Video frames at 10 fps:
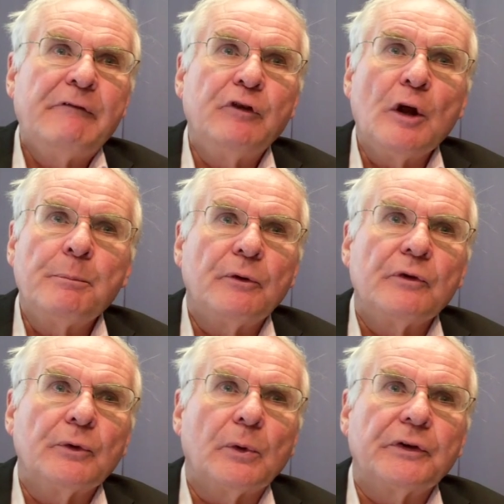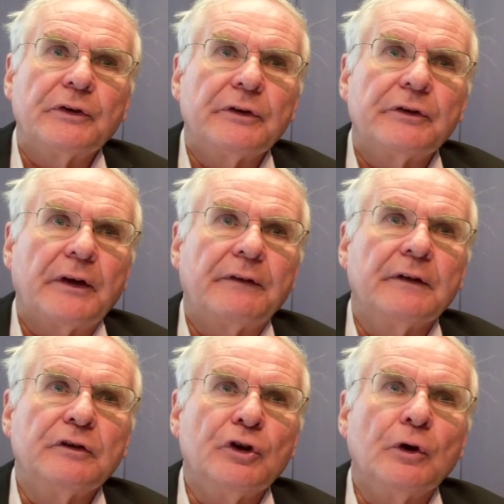don't put resources into
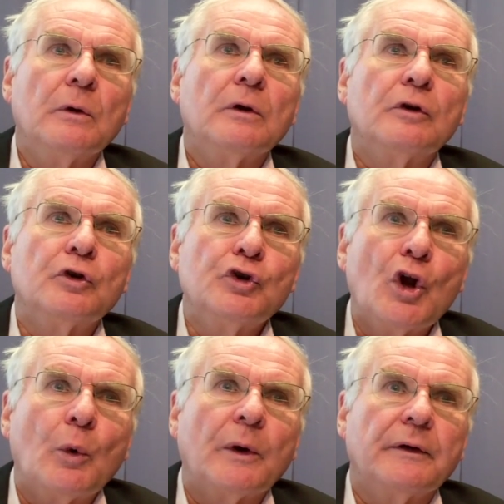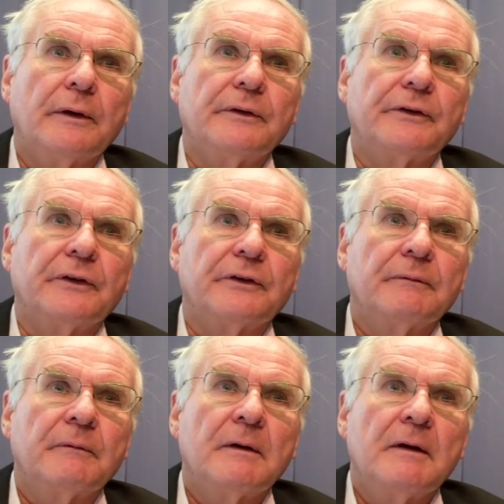something new, no one notices.
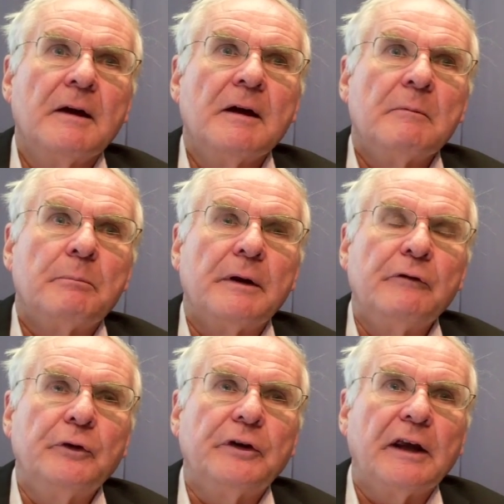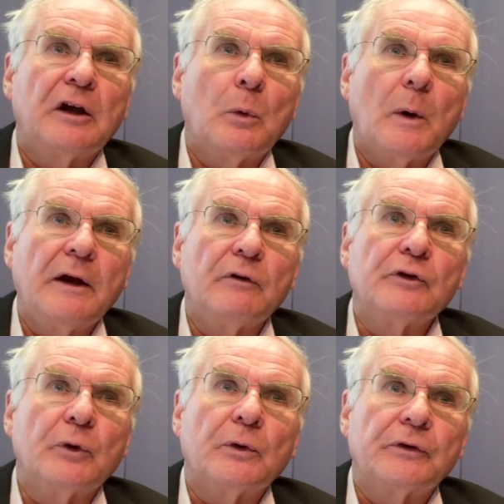But if you take away
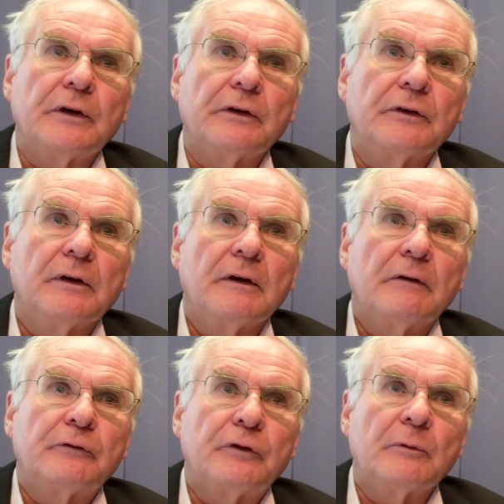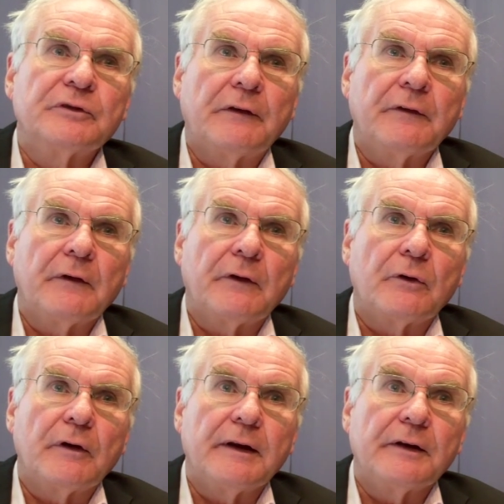resources from something that
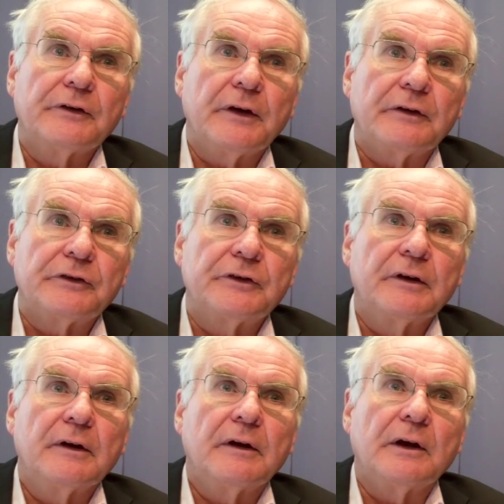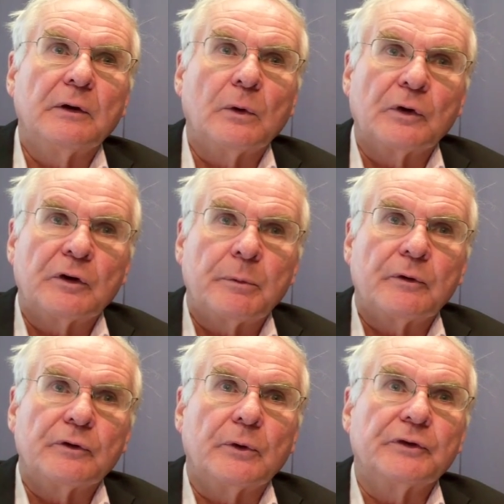already exists in order to
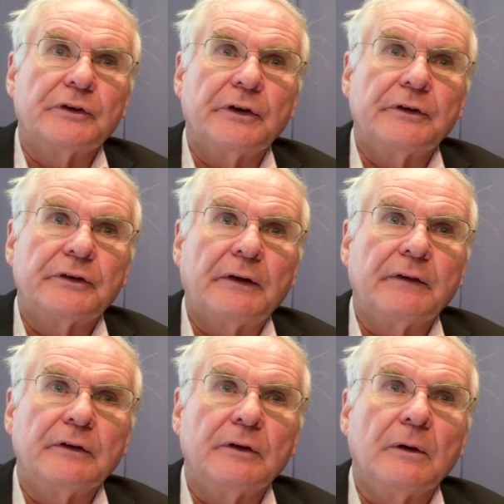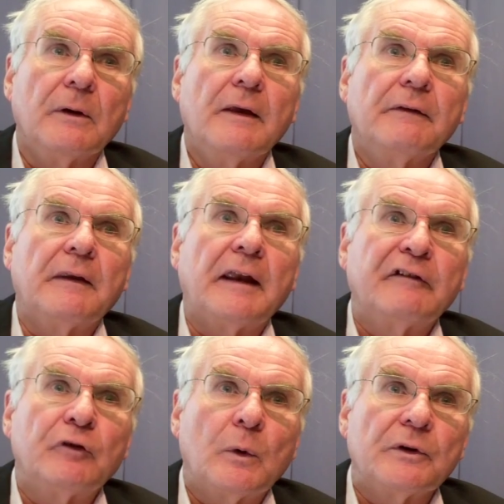put resources into something new, then
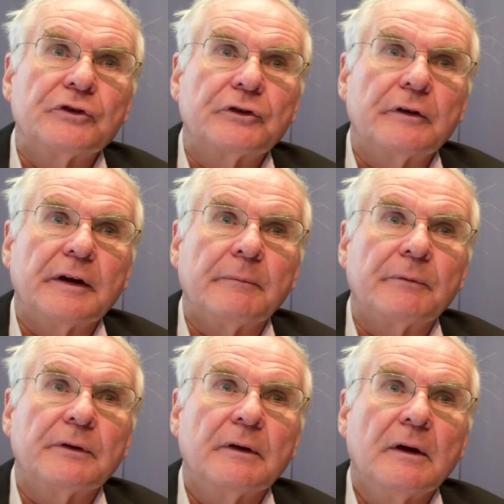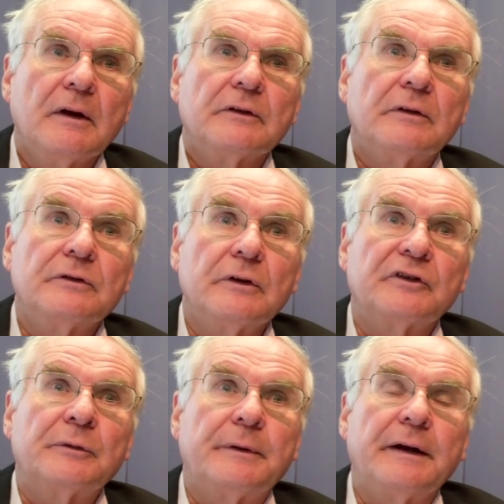everyone screams. So it's not
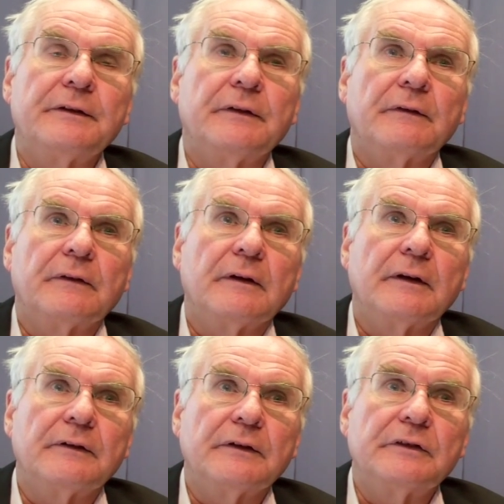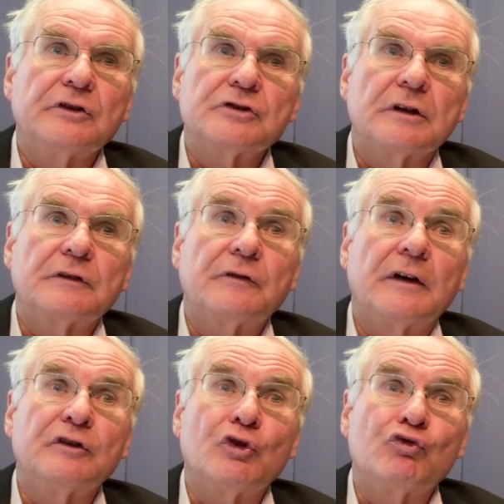surprising that existing church
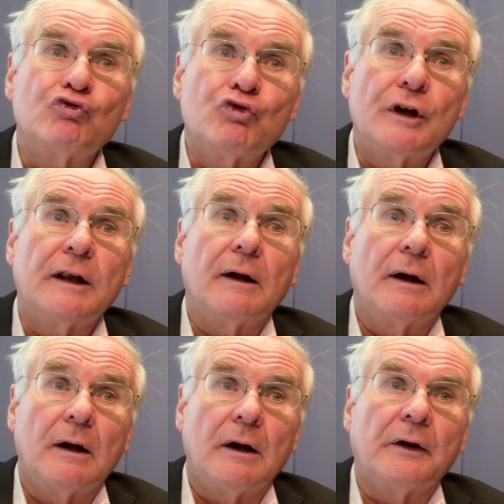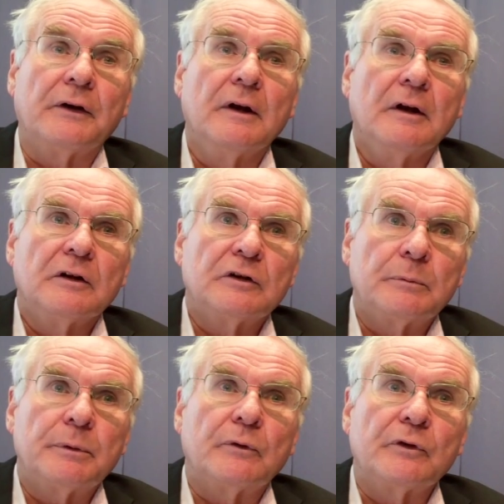finds it really hard to
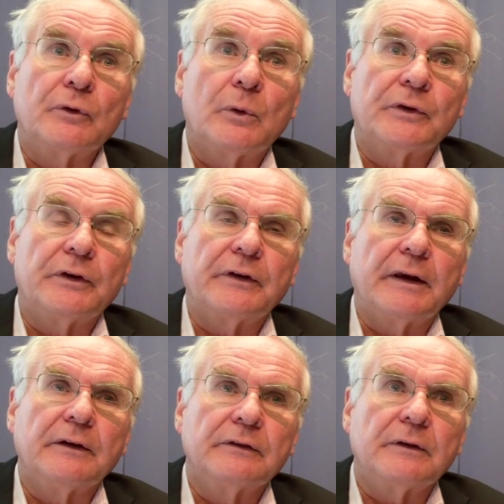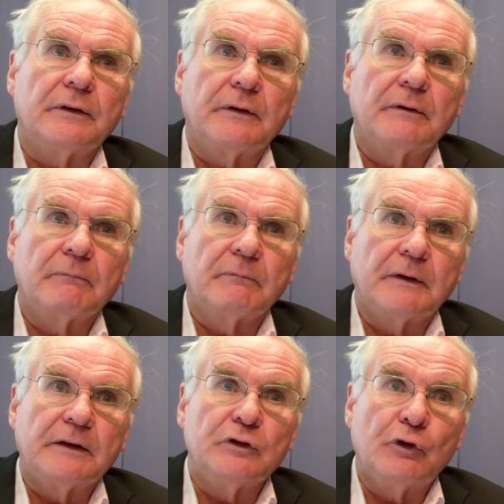put resources into
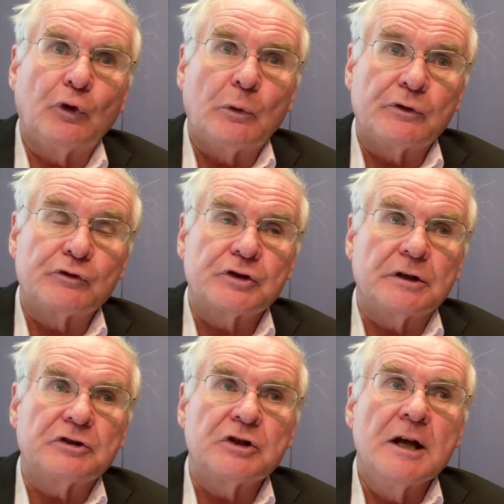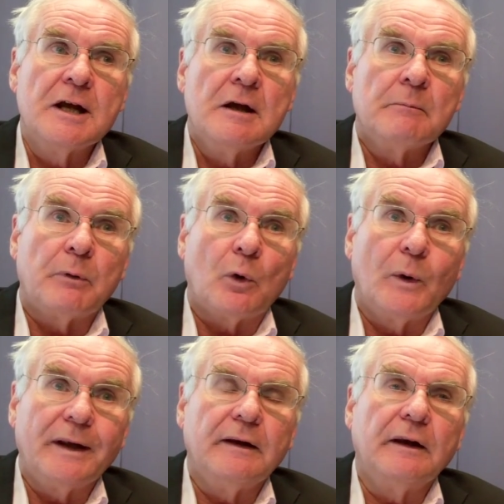these new forms of church. But
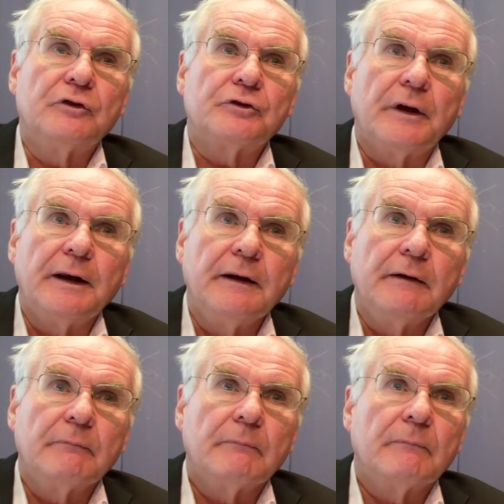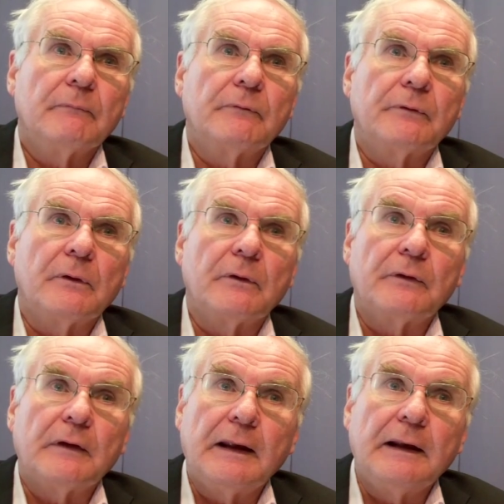we need training for
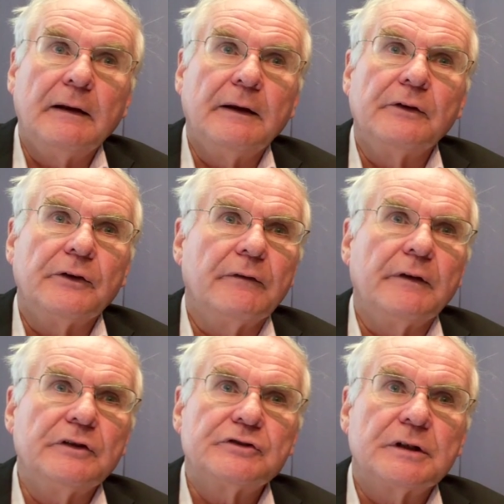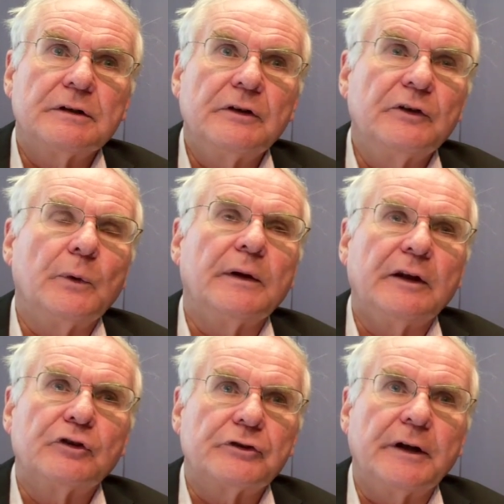the lay leaders of these churches. We
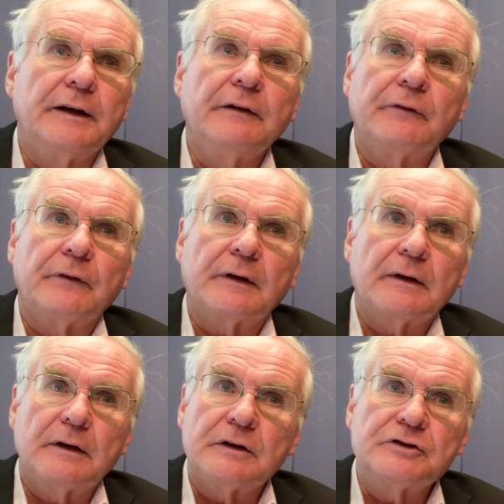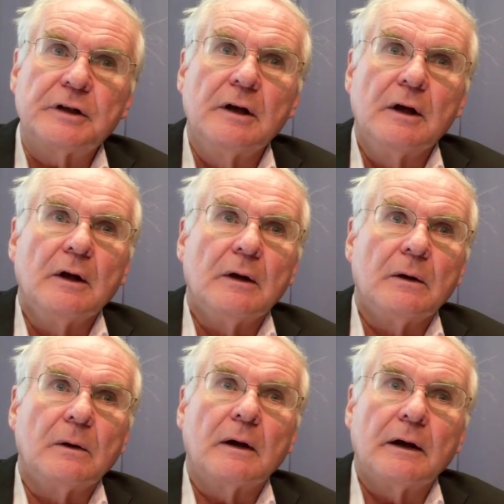need training for the clergy
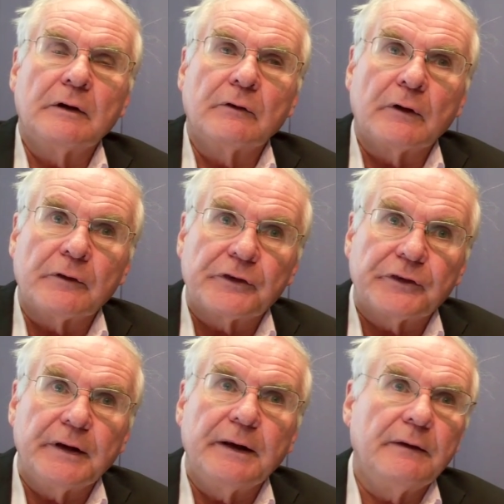who kind of oversee